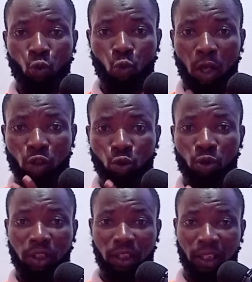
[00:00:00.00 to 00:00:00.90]
Once you
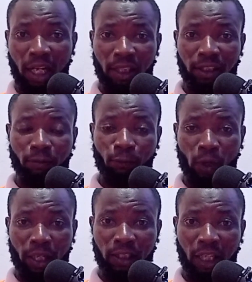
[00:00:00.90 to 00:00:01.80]
see that,
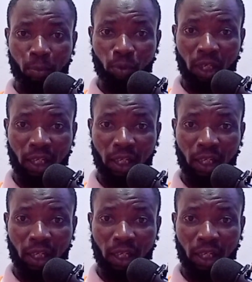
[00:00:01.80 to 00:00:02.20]
for example,